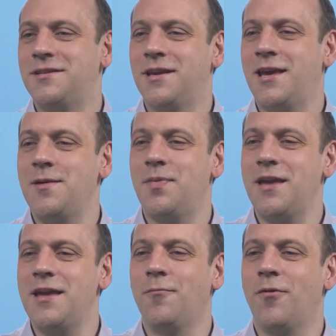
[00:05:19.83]
to keep
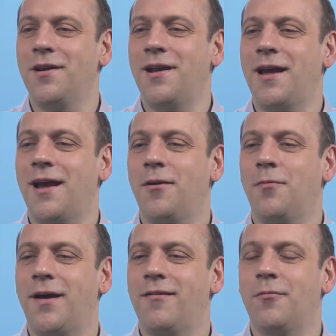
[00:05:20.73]
E1 hat
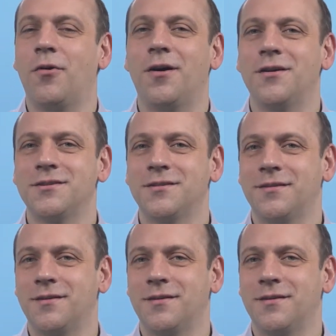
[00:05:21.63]
where it was,